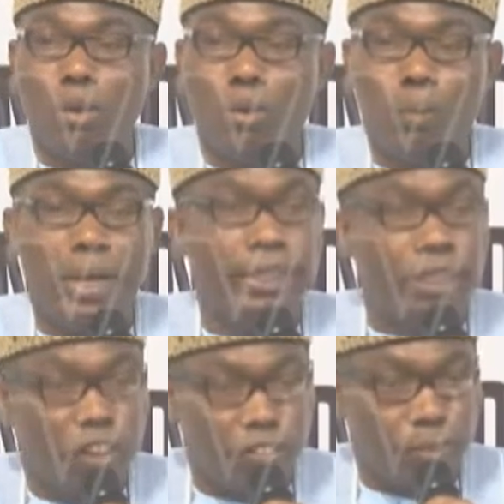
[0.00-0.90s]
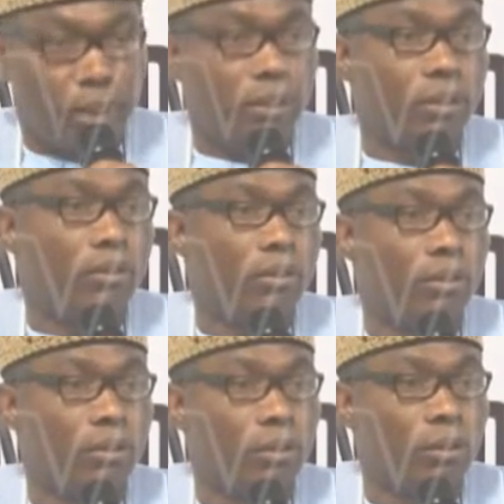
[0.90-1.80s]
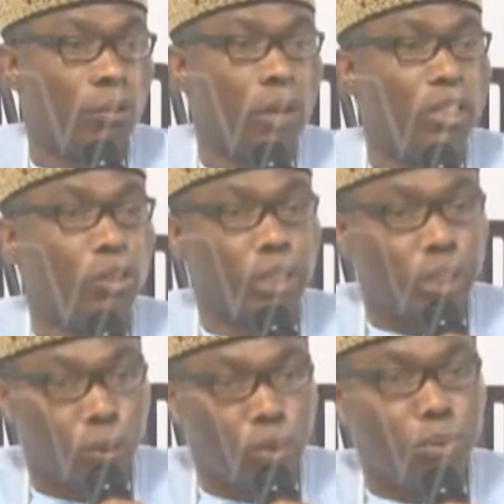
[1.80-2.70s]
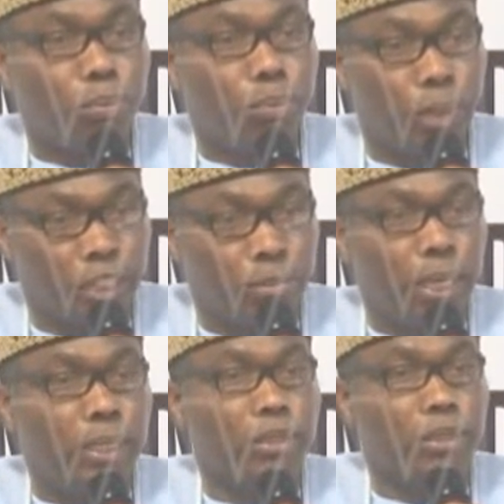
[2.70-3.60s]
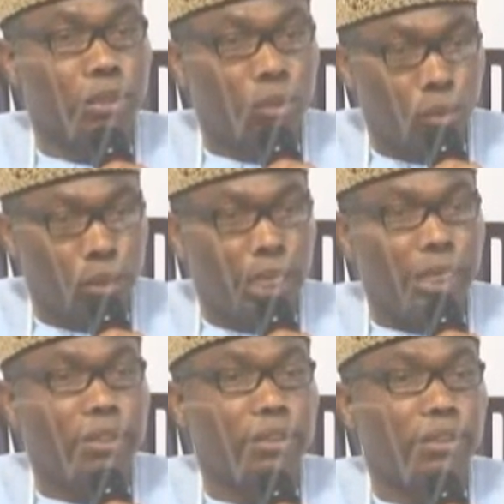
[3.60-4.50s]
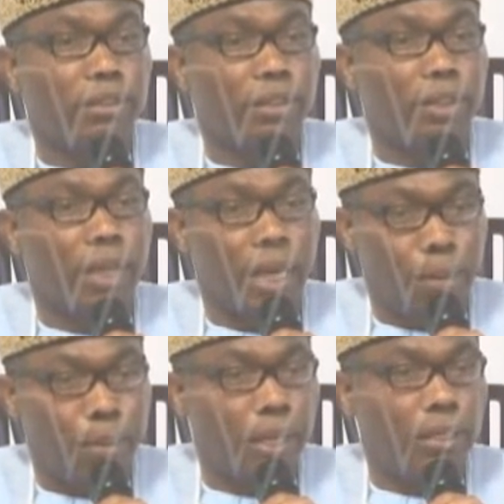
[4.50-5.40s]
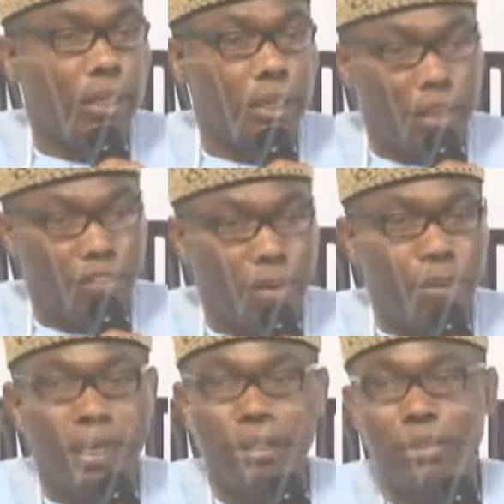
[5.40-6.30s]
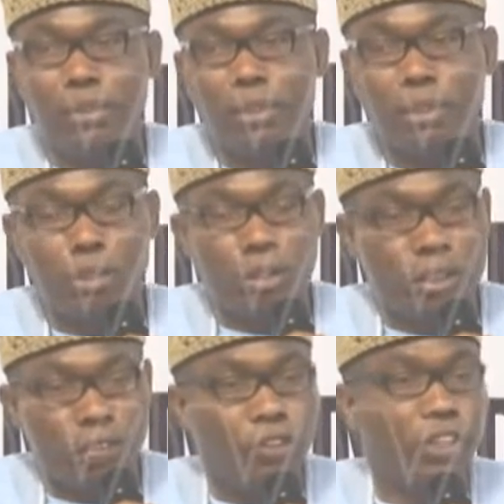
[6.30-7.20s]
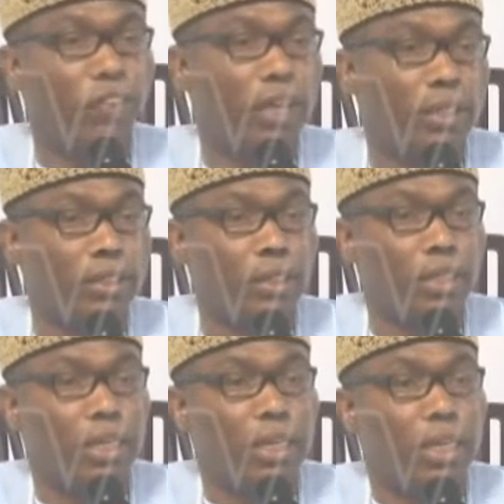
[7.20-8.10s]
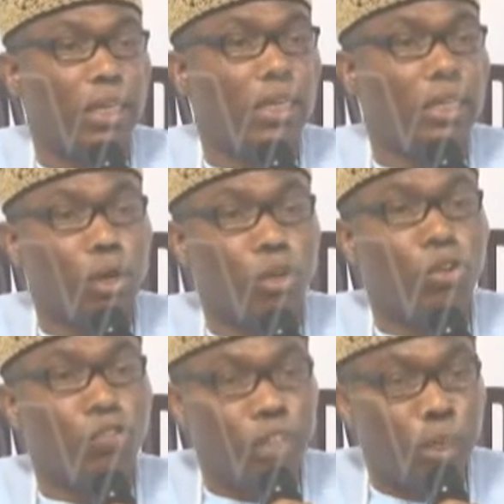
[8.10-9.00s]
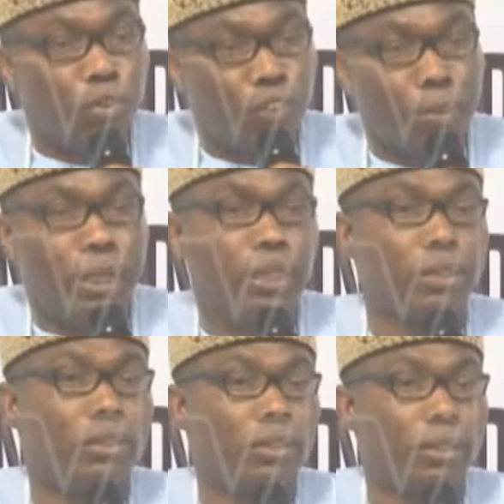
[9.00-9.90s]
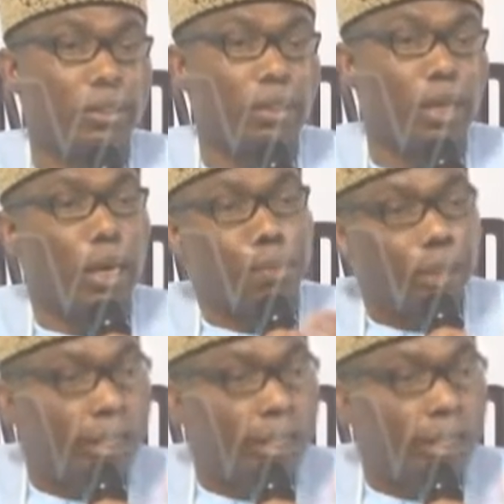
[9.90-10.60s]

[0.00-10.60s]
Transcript: When the government wants to recruit policemen, soldiers, airmen, naval men, civil defense, they go to vulnerable families and pick